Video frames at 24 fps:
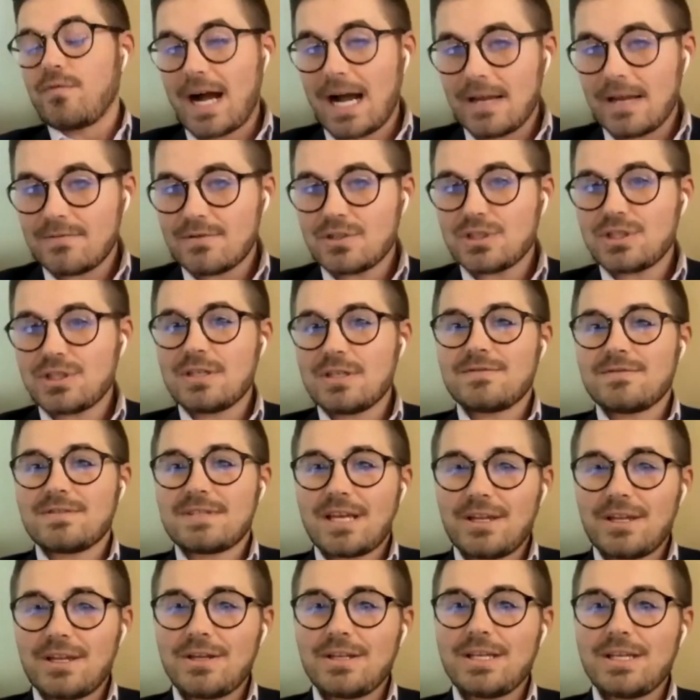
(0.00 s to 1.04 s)
five shifts
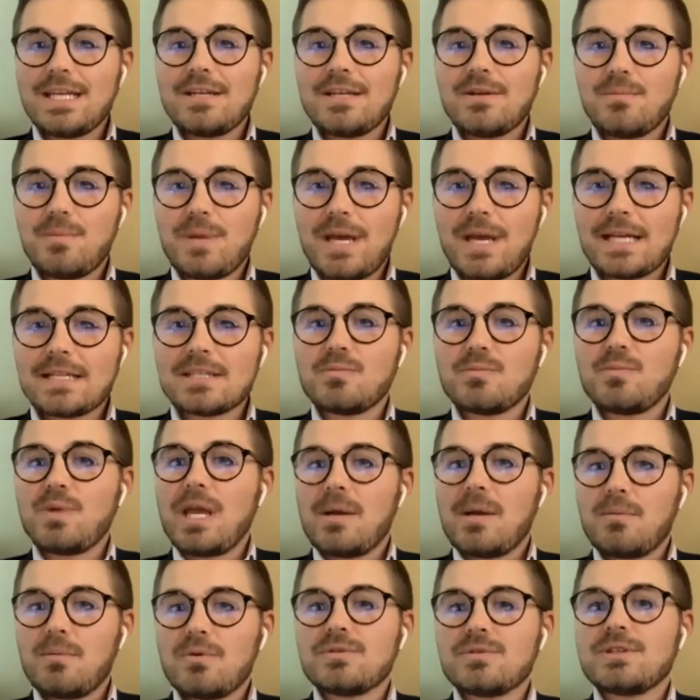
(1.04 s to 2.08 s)
that you need to make to
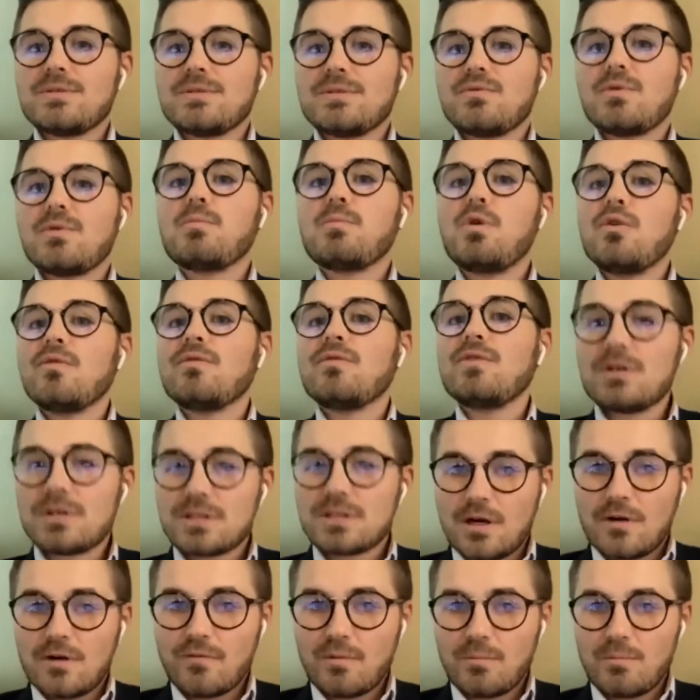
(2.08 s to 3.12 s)
be able to remove
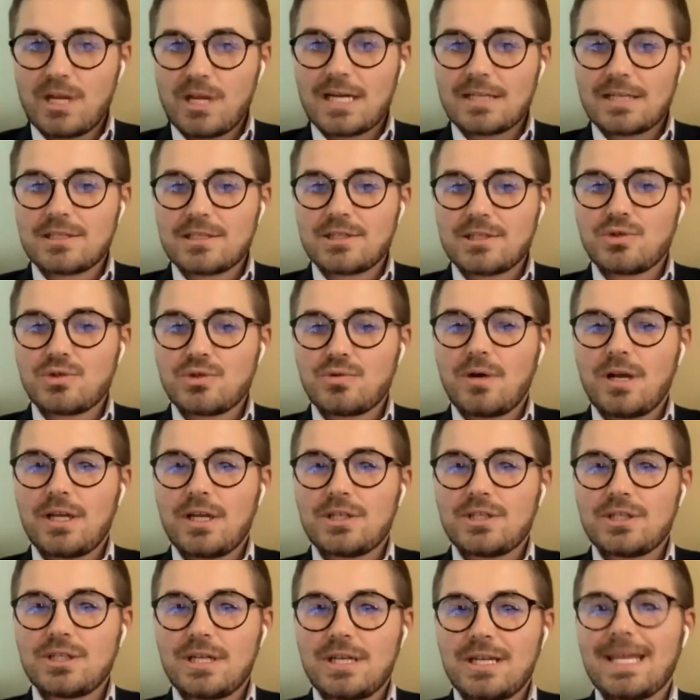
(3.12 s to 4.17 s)
yourself from that
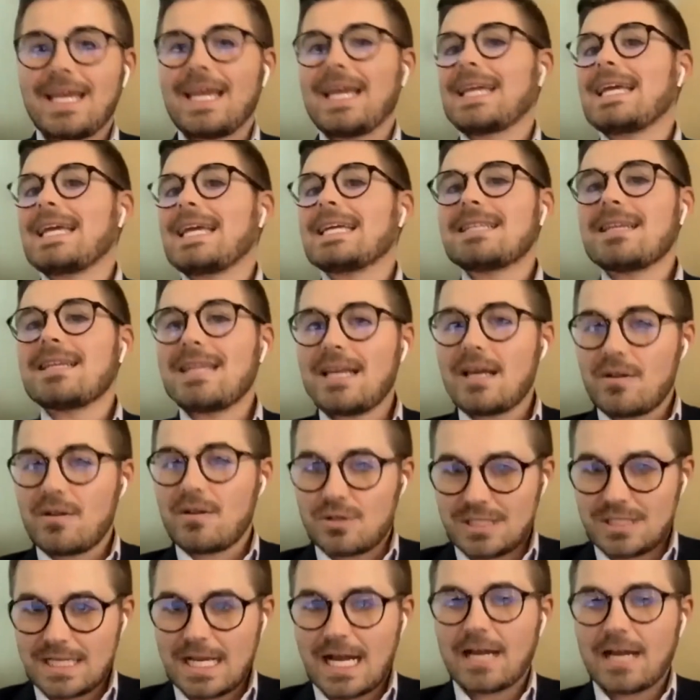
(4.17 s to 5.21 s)
situation and get to the
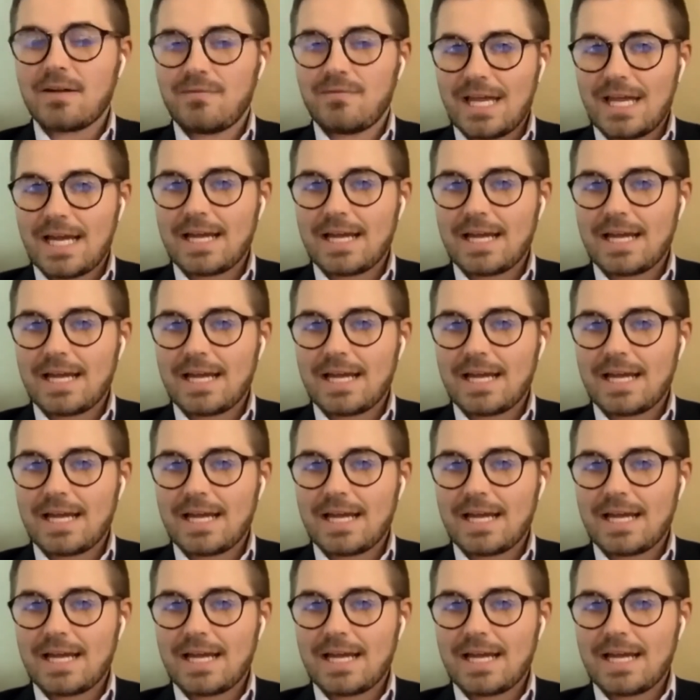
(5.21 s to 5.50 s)
other side of